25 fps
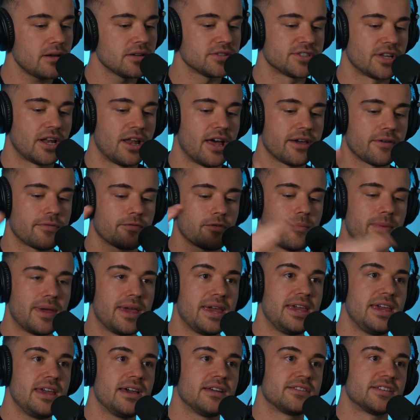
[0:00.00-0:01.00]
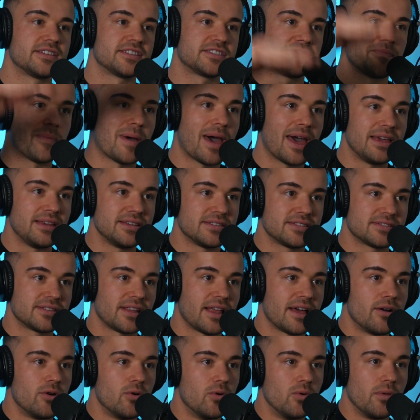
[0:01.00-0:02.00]
So like from here to space,
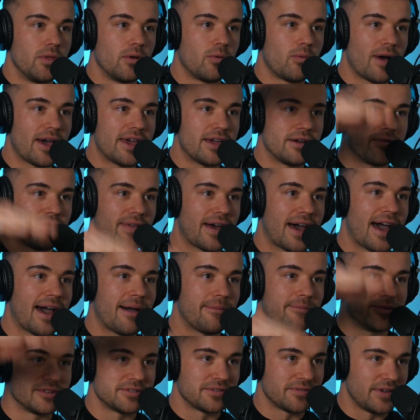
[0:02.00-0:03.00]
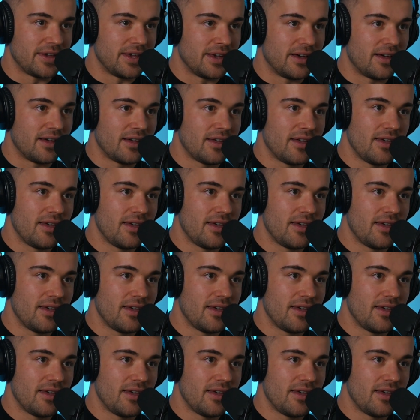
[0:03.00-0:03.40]
like all the weight of that atmosphere.